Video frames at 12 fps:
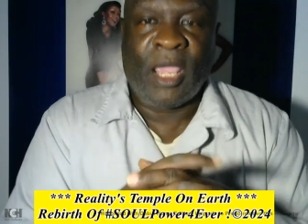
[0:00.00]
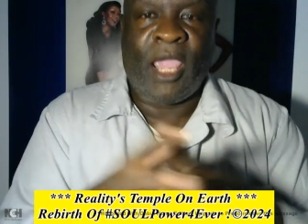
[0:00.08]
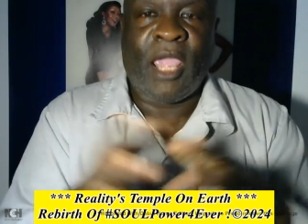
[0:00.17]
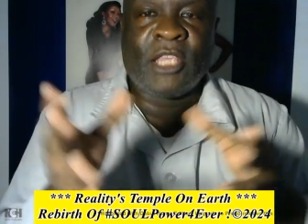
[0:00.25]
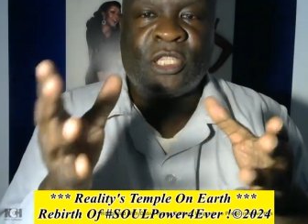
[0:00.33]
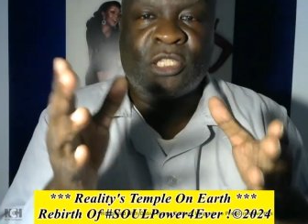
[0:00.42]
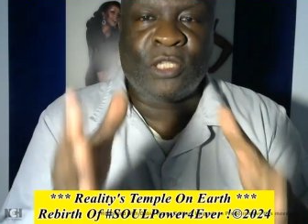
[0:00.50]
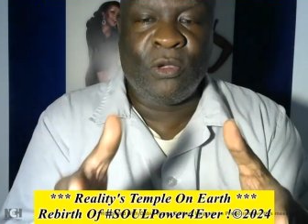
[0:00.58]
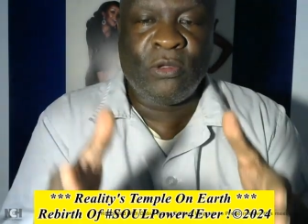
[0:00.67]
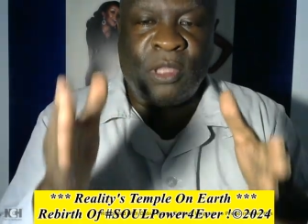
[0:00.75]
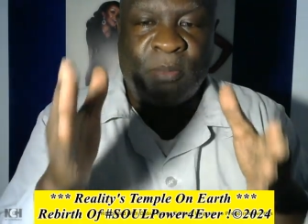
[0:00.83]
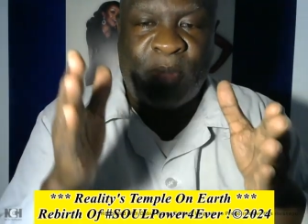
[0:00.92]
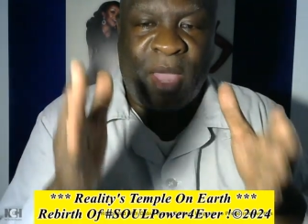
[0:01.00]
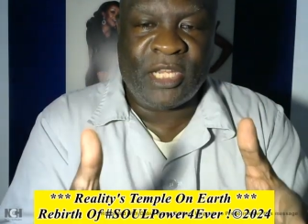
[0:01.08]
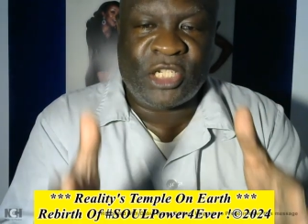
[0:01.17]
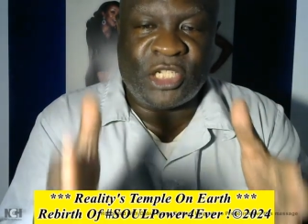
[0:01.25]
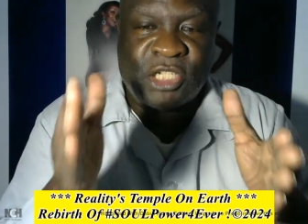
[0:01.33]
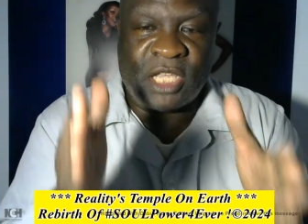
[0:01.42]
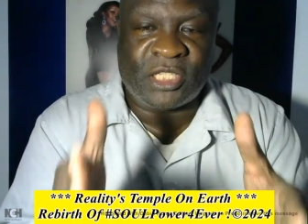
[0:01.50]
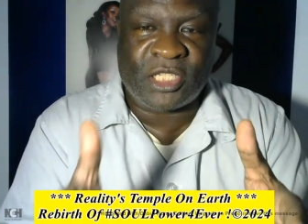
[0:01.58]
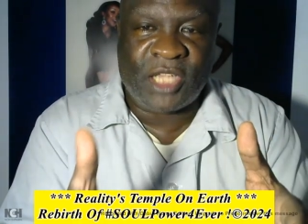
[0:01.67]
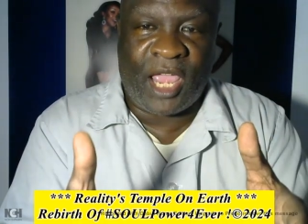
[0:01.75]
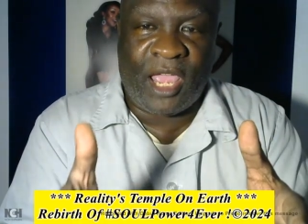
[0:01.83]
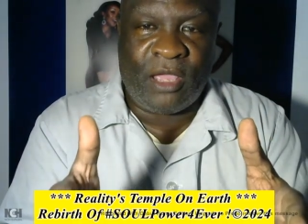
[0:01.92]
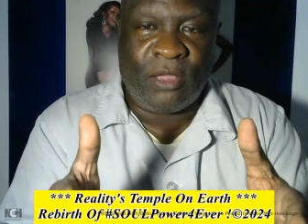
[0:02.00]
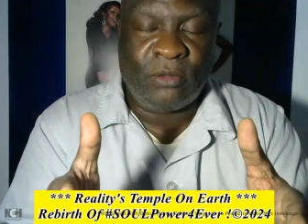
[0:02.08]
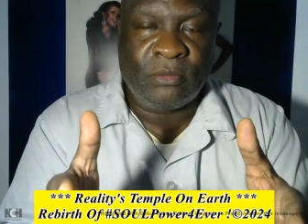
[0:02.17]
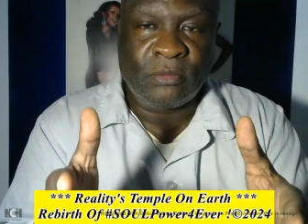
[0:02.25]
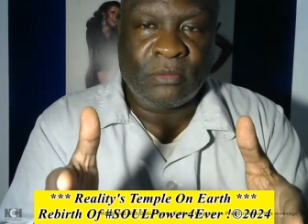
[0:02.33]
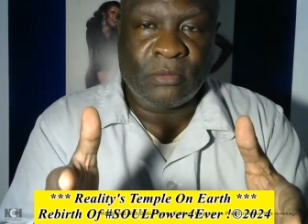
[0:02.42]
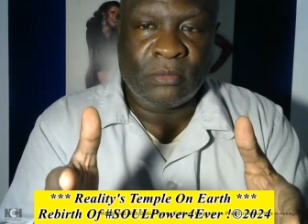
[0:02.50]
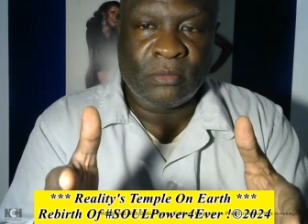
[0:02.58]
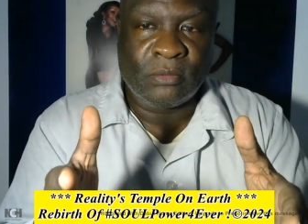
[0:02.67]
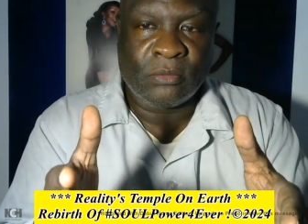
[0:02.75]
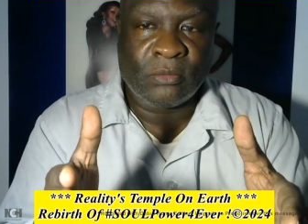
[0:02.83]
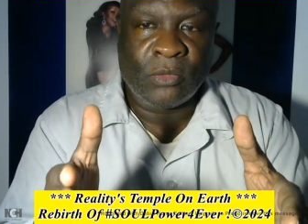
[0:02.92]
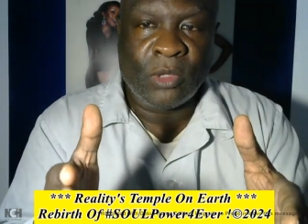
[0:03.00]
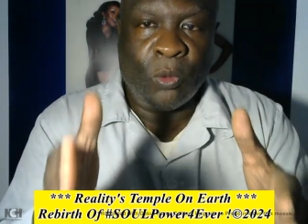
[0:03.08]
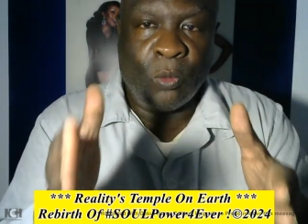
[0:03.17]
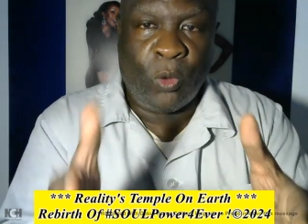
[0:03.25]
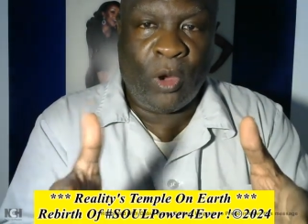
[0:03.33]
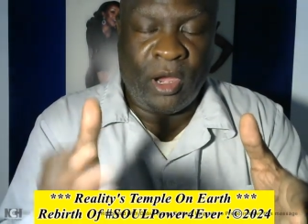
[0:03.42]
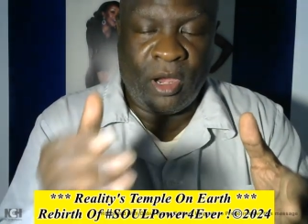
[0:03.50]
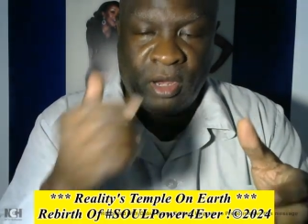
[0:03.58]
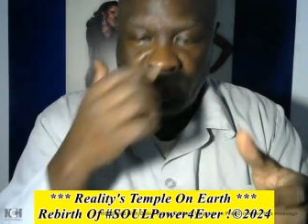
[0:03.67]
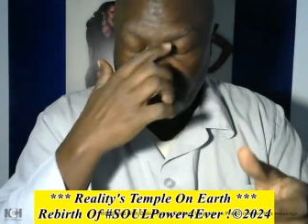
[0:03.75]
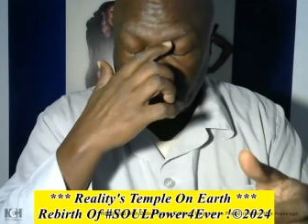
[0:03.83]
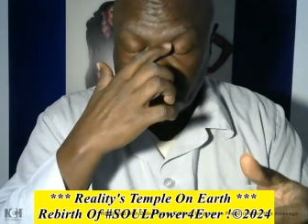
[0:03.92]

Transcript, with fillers: And soon the body shuts down where